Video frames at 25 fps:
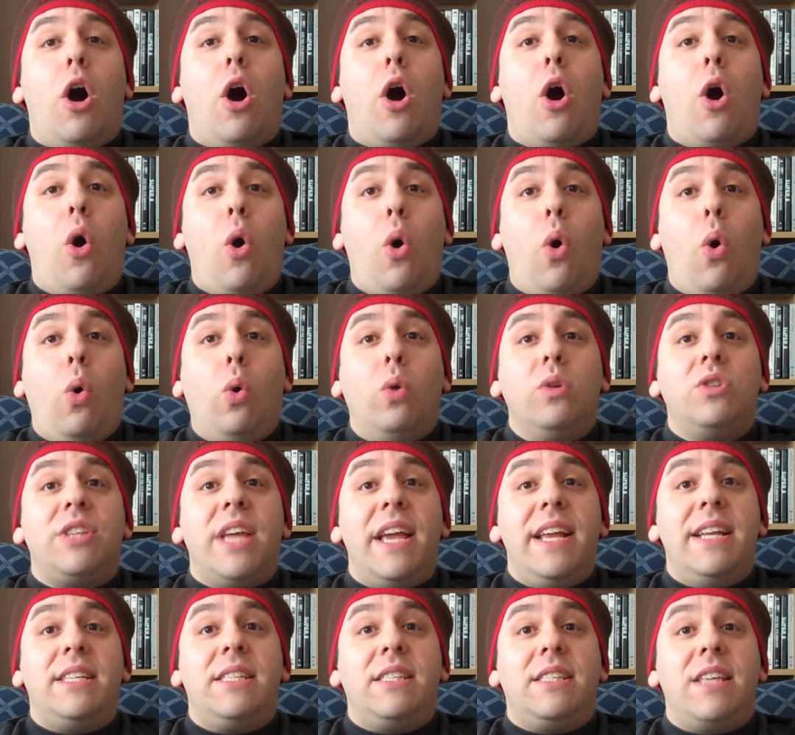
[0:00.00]

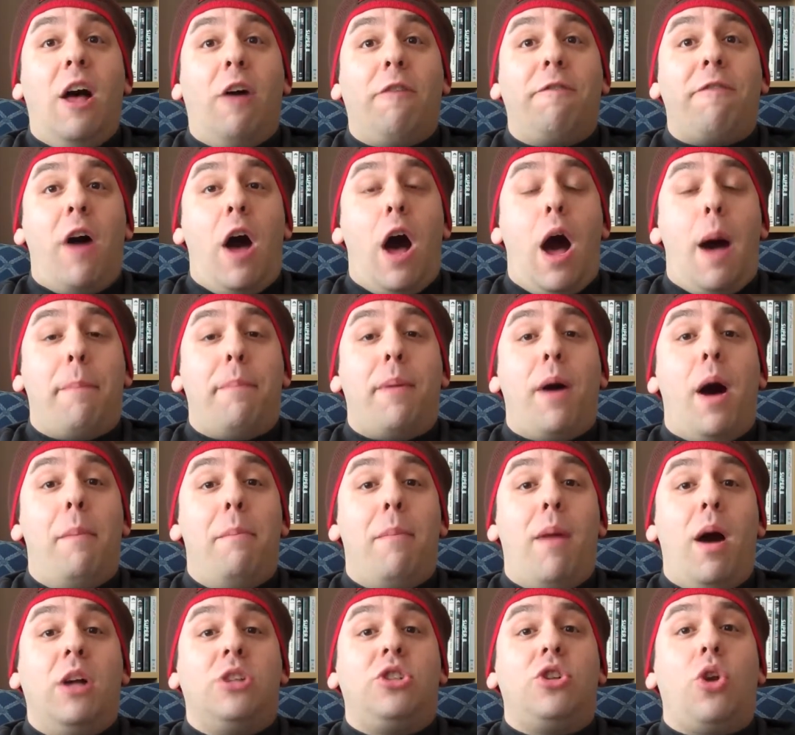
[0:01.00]
holds itself up
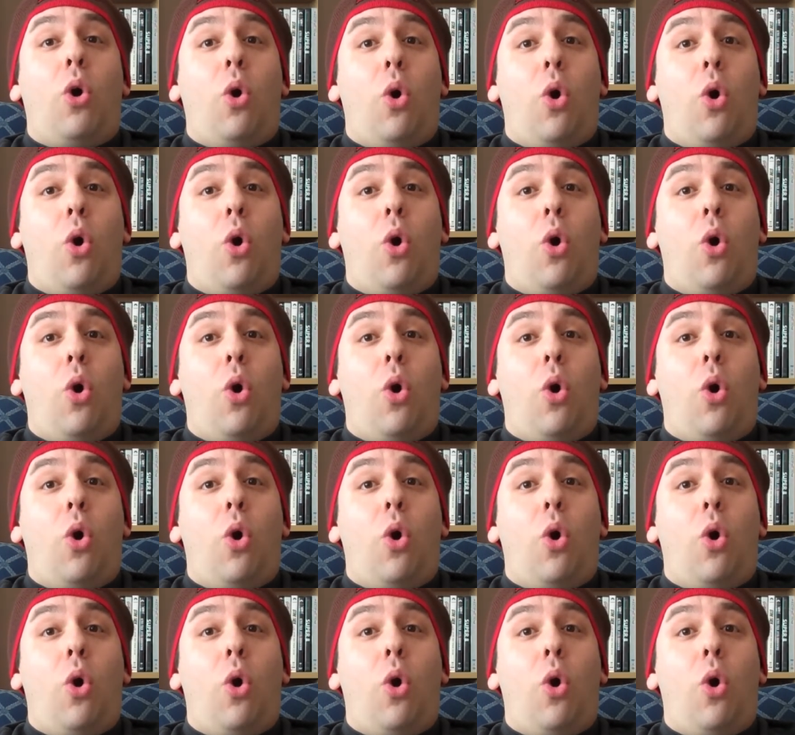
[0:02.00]
amongst